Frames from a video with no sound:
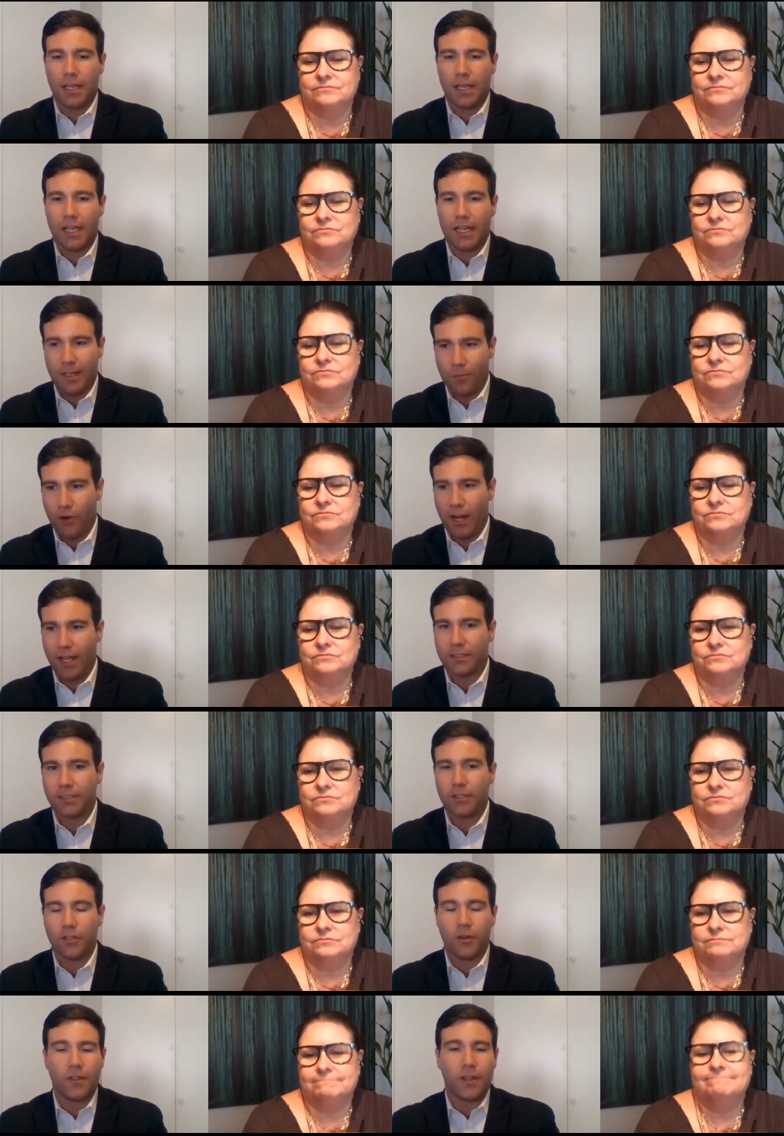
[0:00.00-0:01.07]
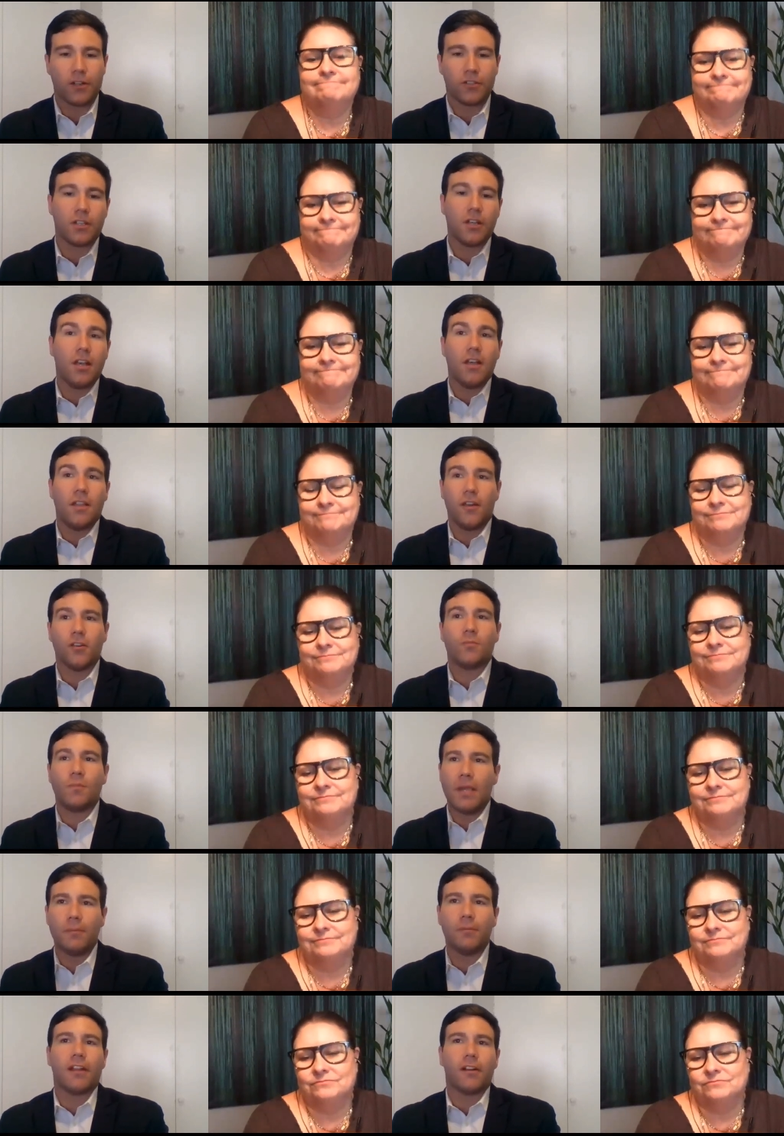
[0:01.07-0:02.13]
Speaker 1: indie brands. You know, there's
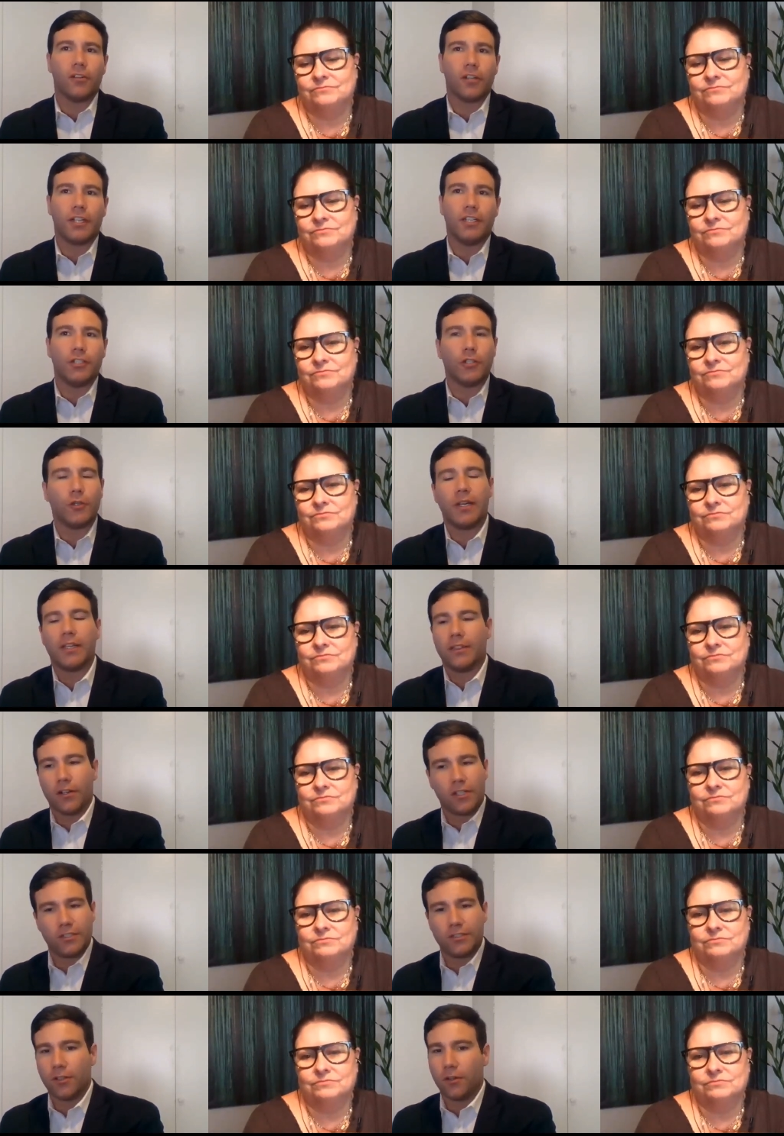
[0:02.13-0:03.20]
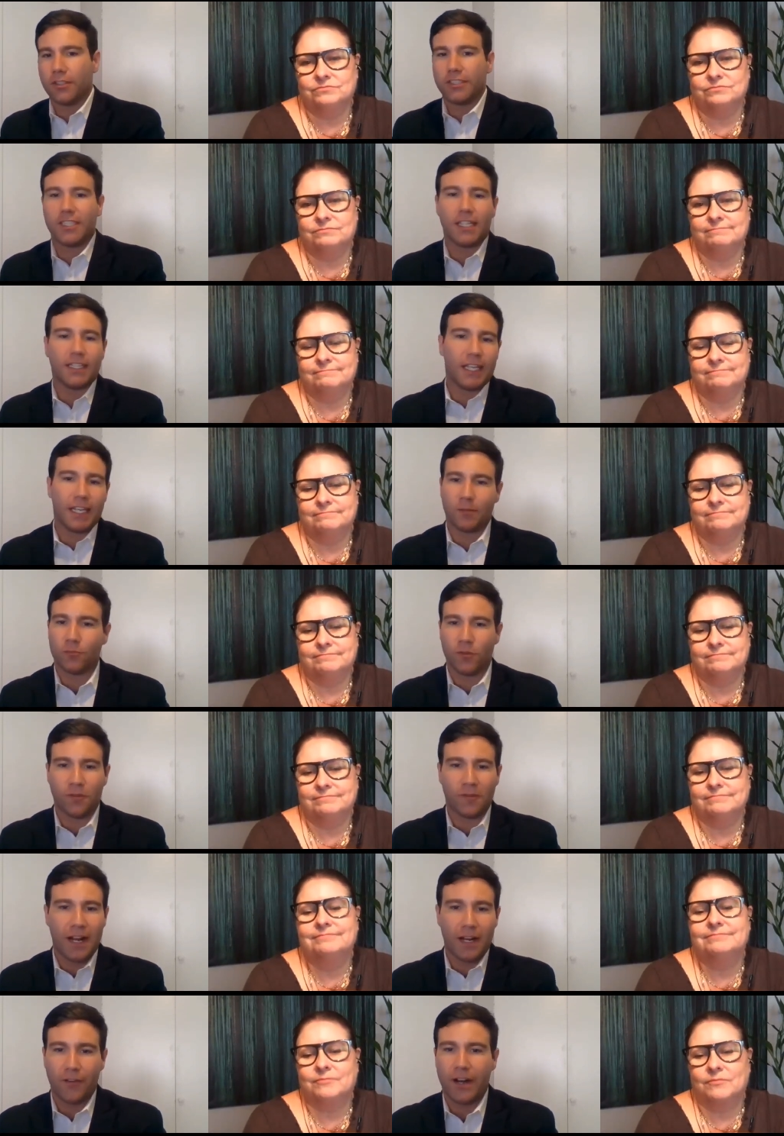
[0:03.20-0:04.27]
there's people that are looking to do it. They're consultants that they can
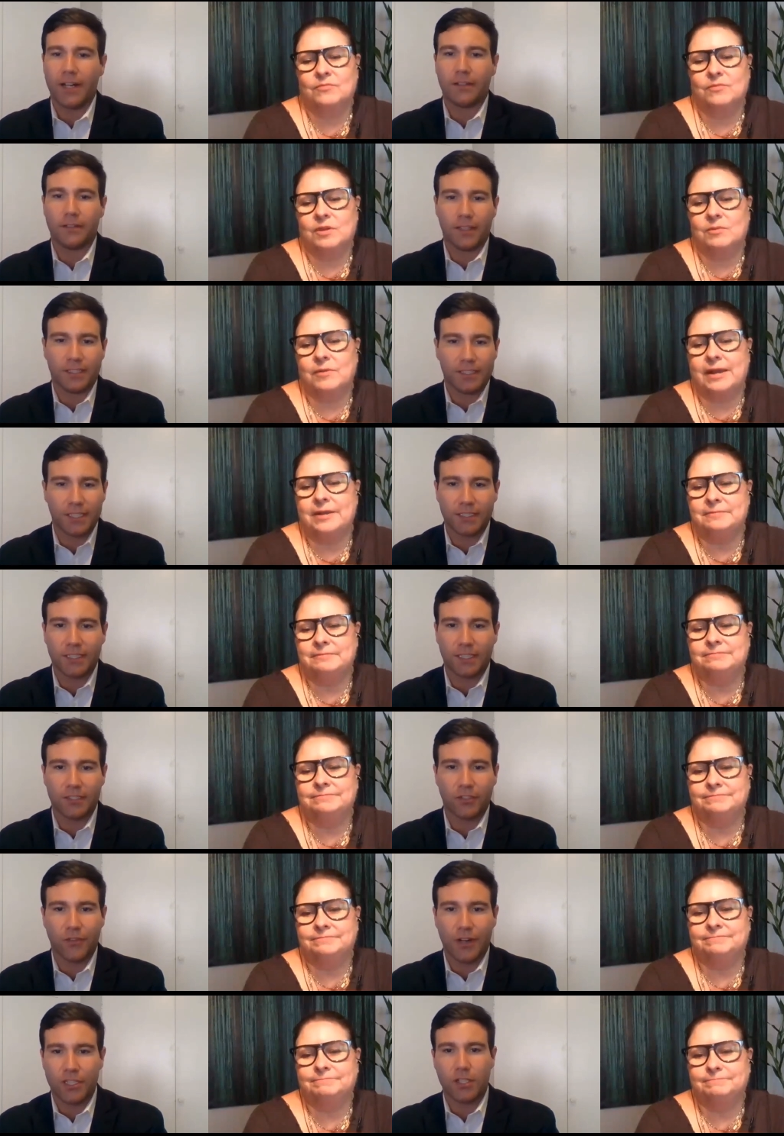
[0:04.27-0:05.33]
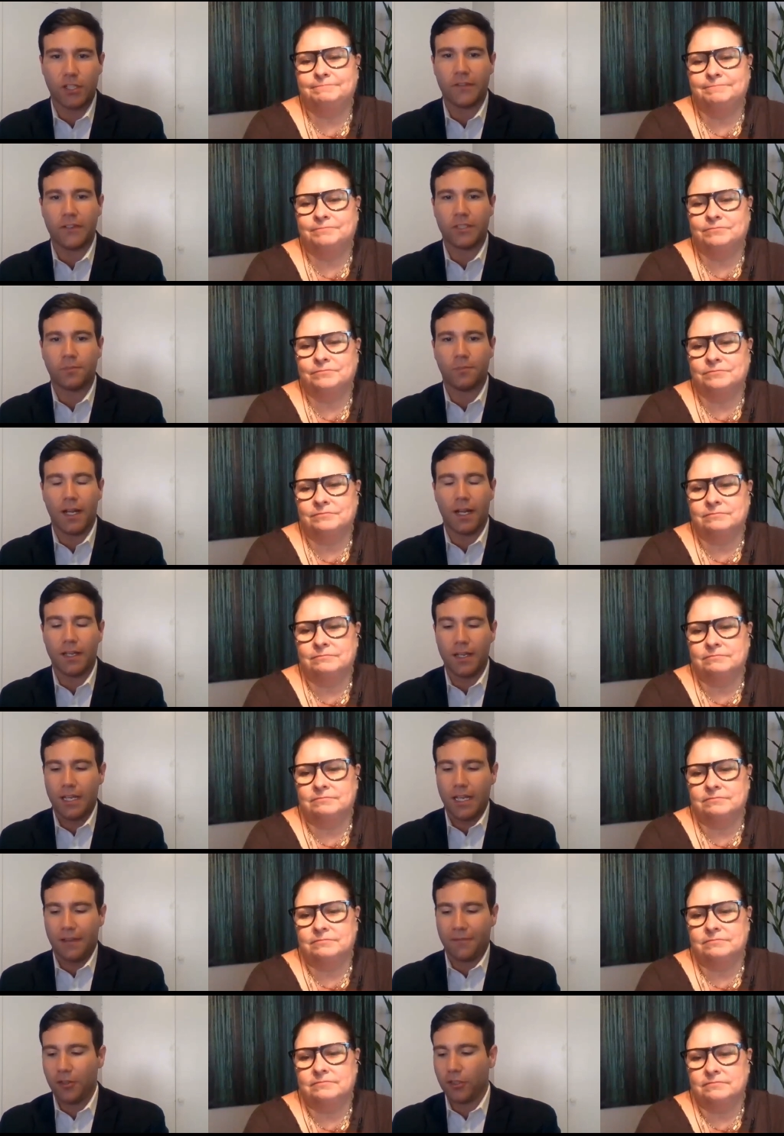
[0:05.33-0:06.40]
provide great right. assistance and great service. But
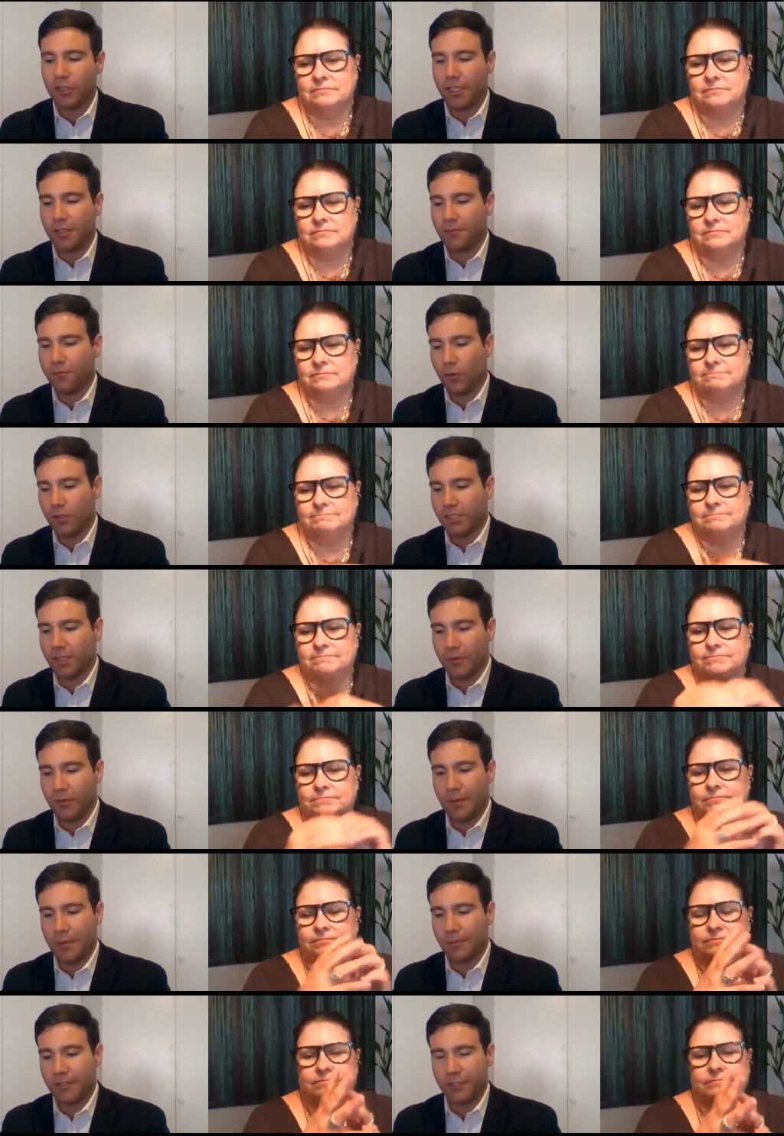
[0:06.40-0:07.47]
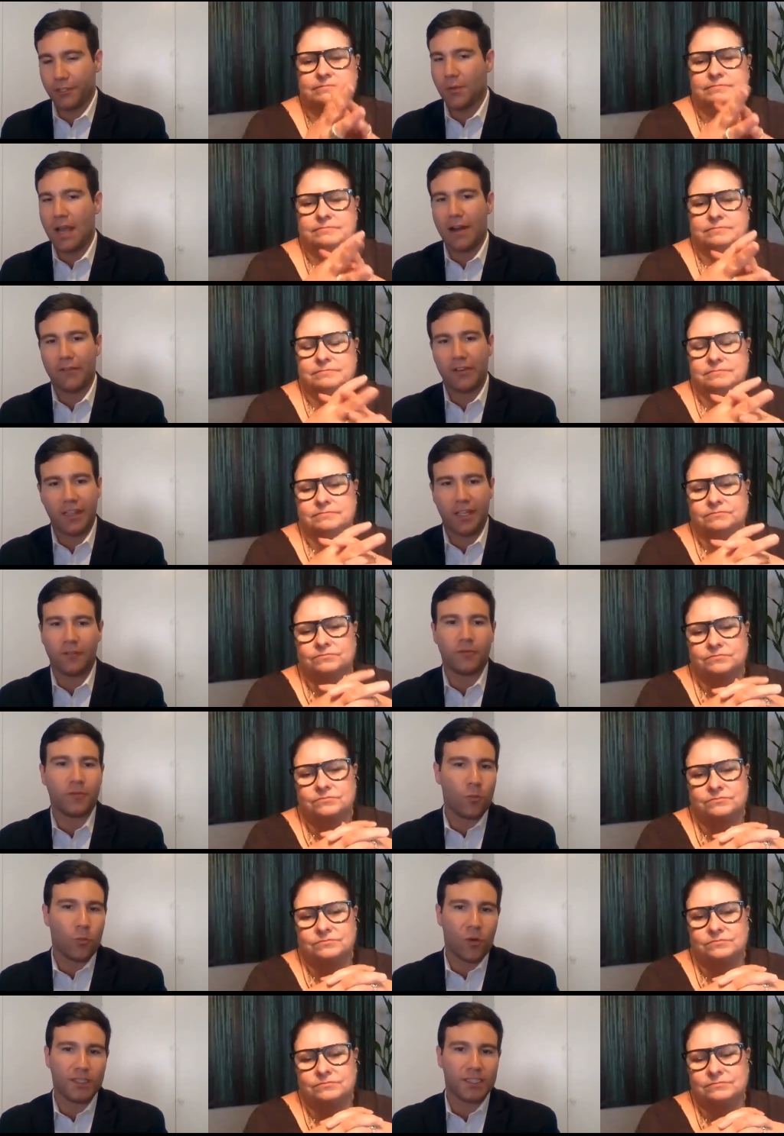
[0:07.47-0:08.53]
if you're looking for someone to be able to do everything
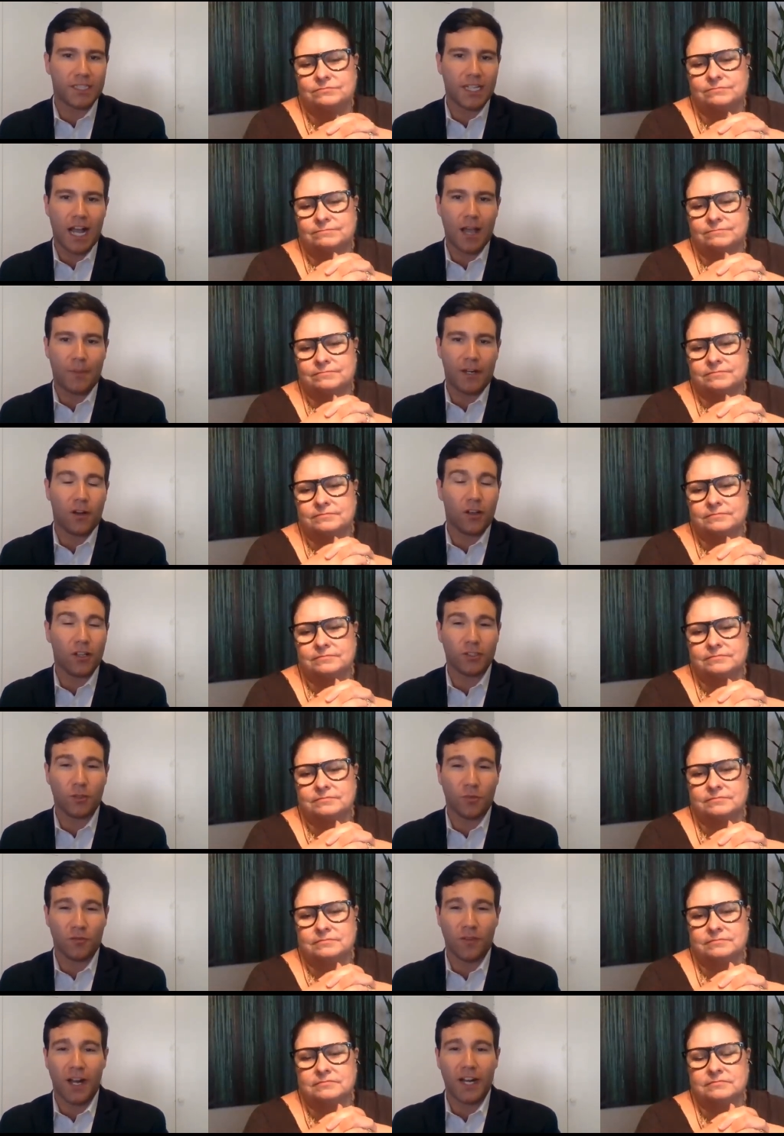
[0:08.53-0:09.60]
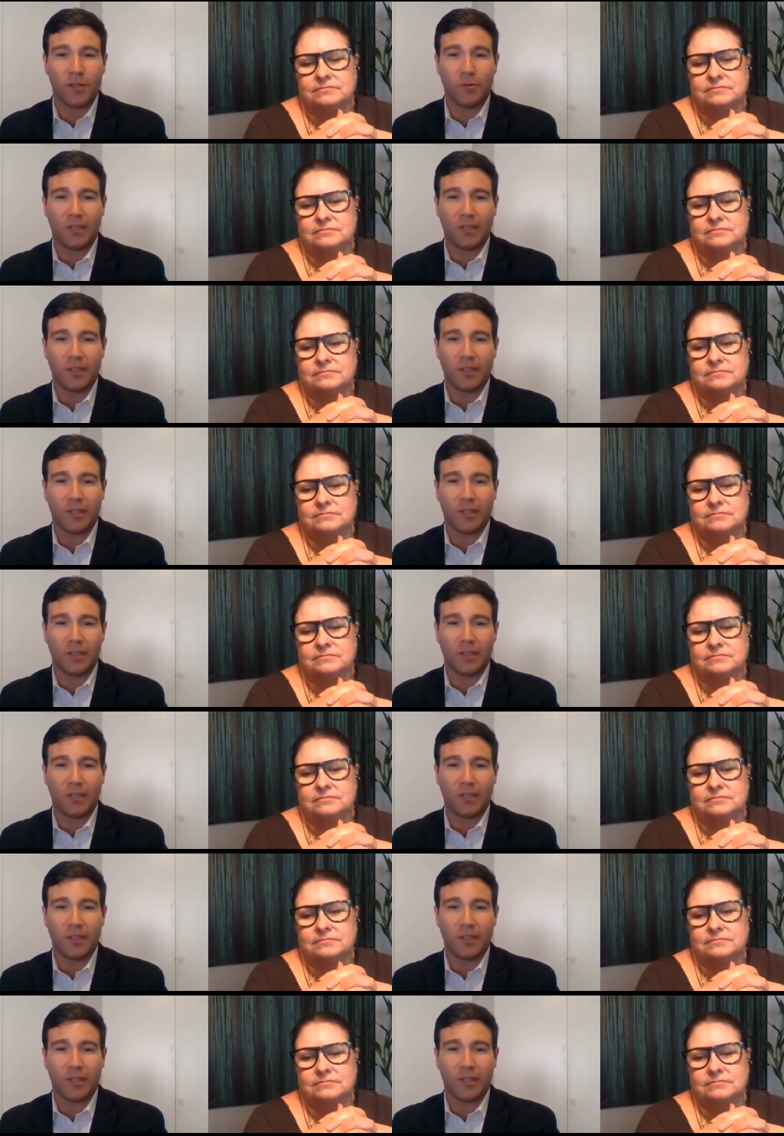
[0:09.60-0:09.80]
from one stop and also provide you